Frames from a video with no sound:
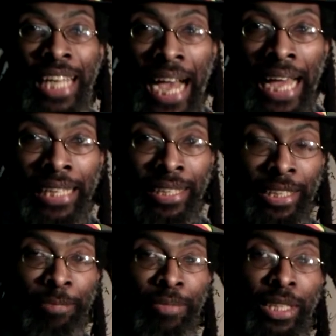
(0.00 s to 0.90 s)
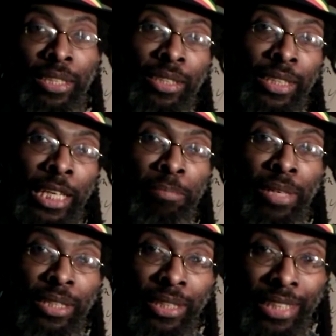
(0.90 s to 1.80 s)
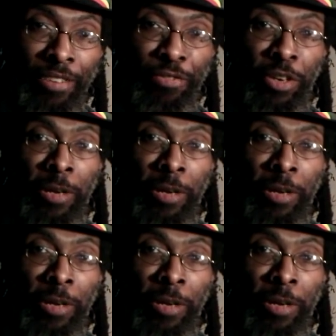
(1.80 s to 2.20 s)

godly, you understand, must suffer